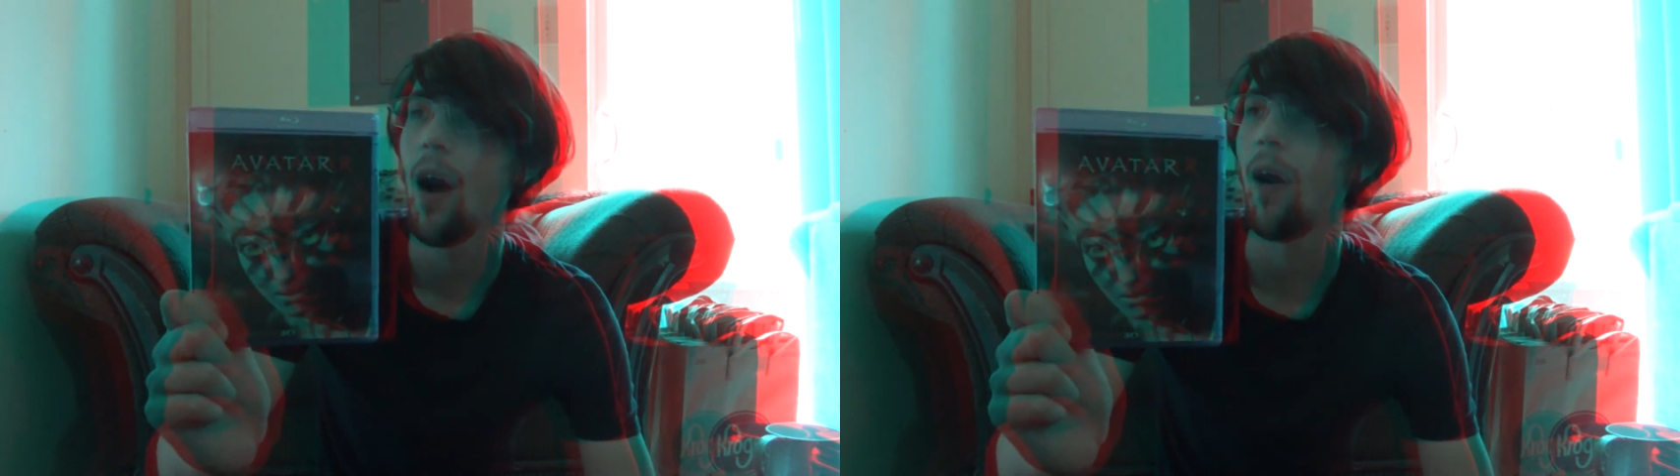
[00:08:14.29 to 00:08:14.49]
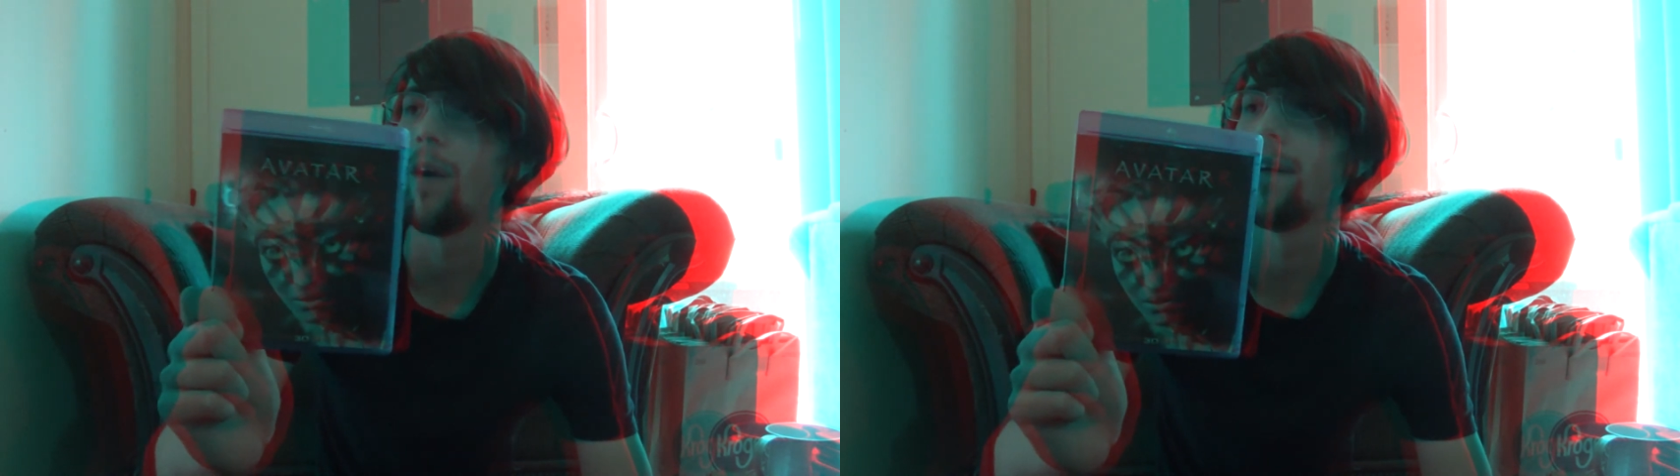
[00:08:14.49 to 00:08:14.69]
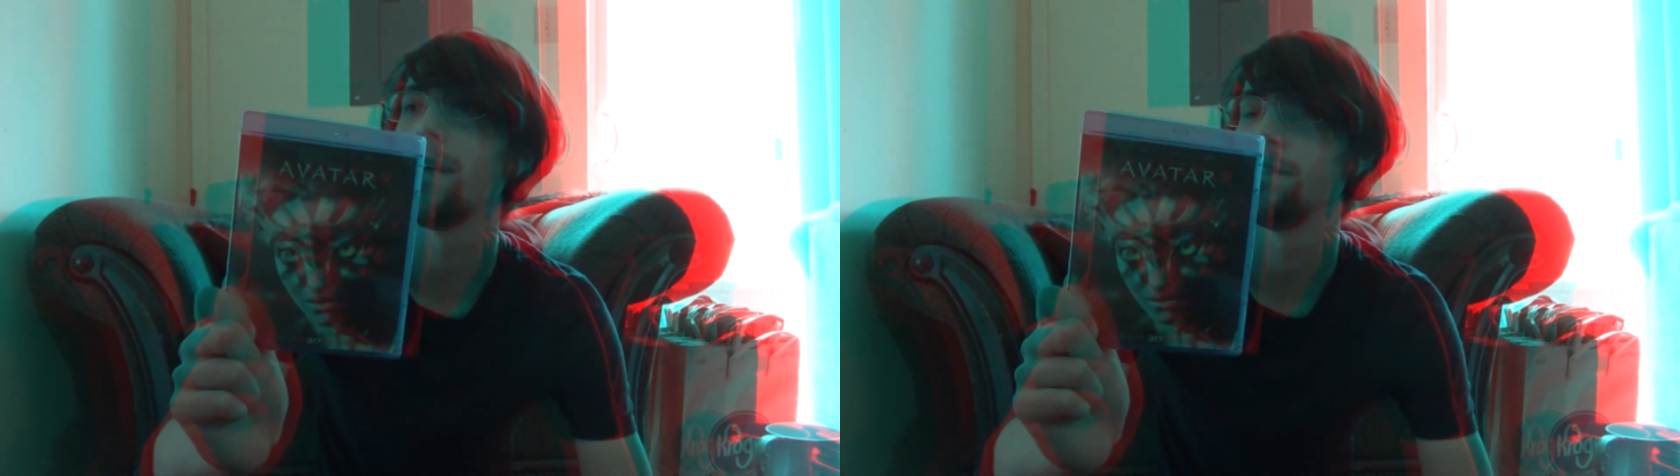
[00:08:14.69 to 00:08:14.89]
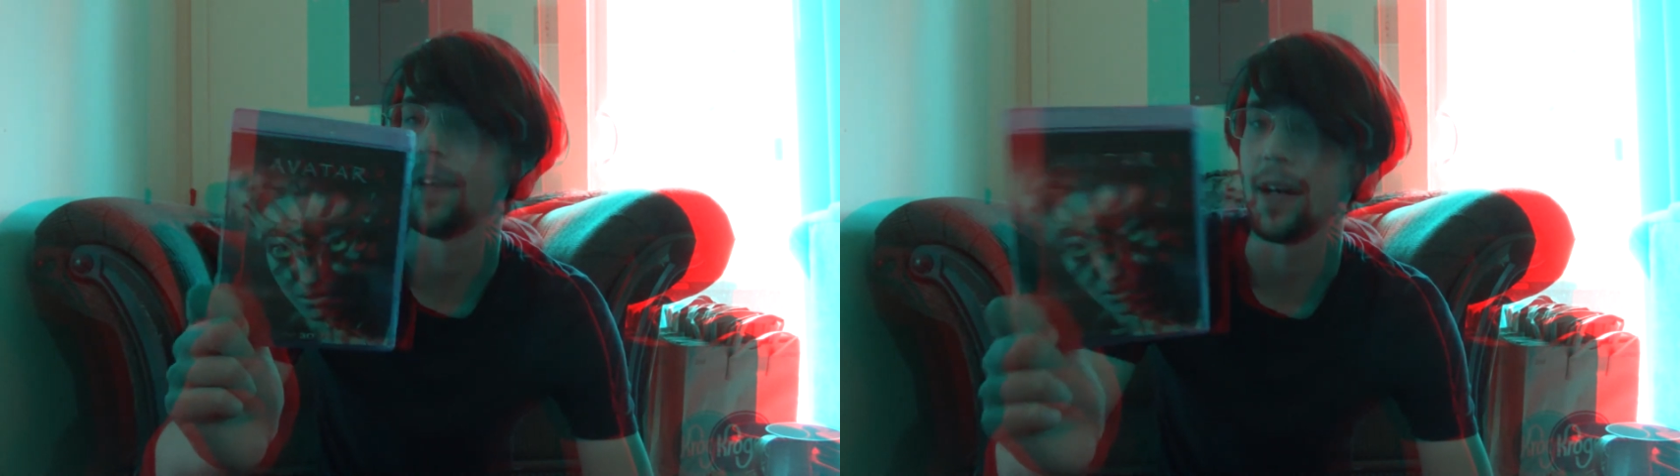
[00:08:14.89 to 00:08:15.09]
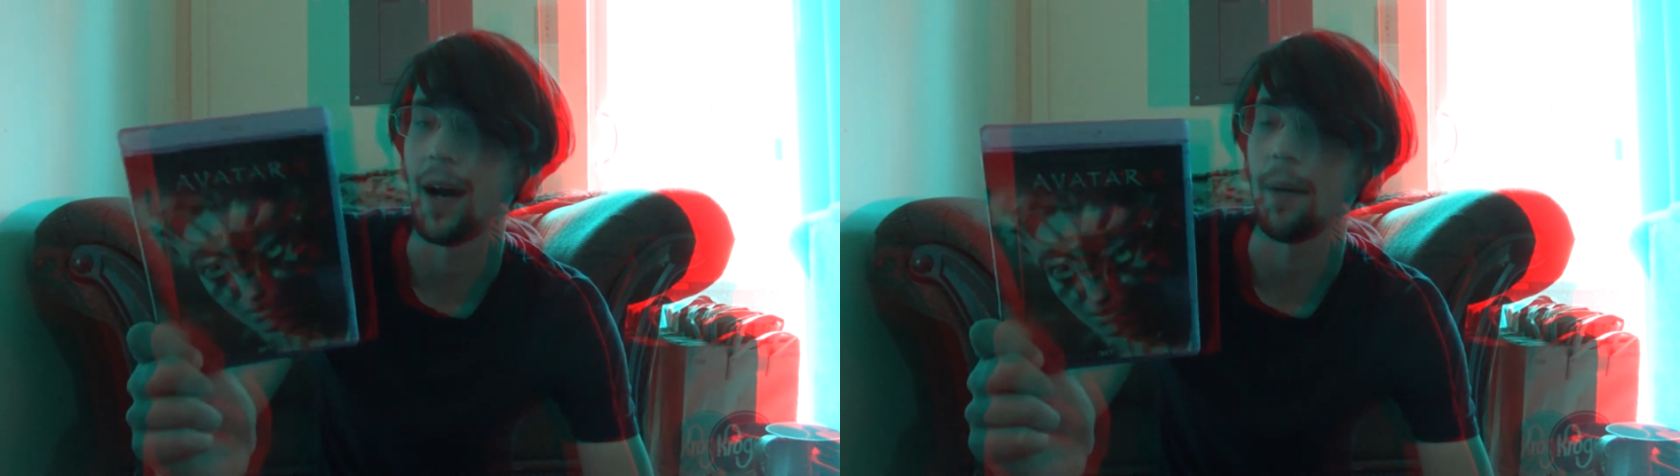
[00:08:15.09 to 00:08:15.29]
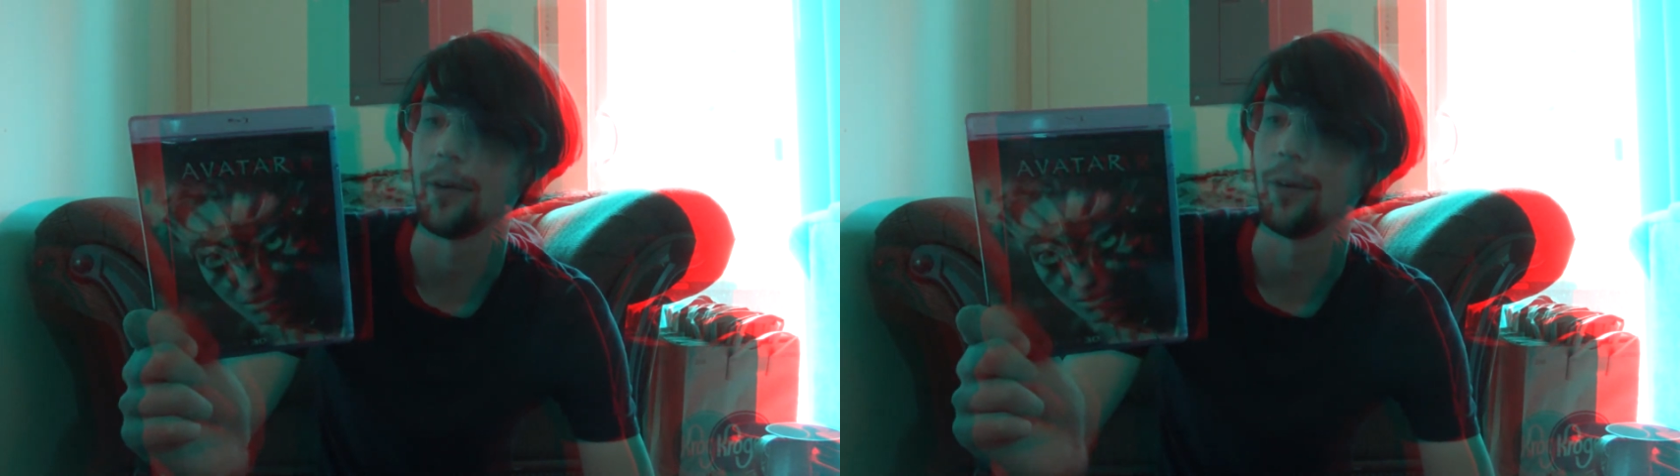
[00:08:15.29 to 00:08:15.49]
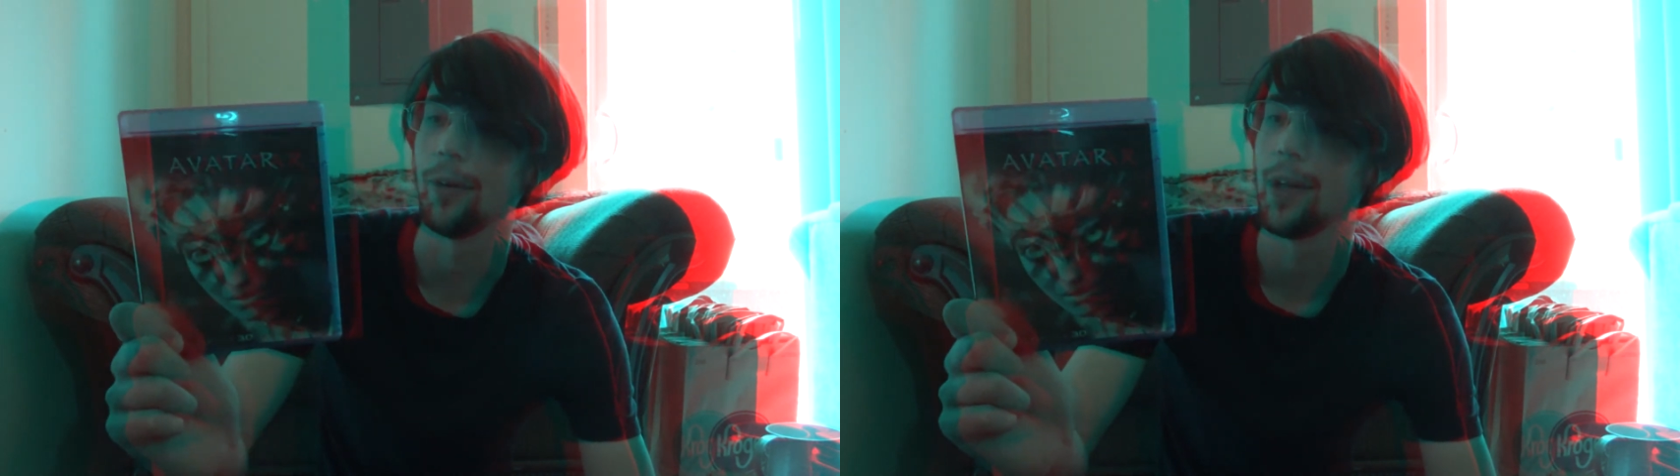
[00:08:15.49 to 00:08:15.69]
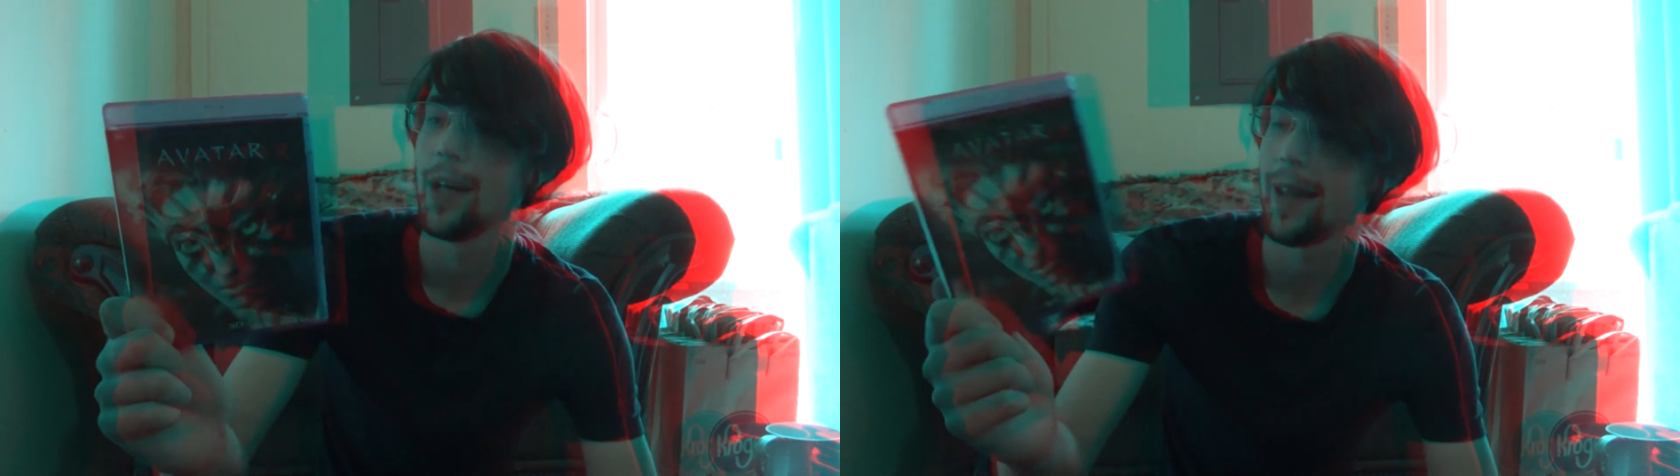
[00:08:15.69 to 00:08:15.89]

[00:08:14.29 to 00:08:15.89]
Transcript: are phenomenal.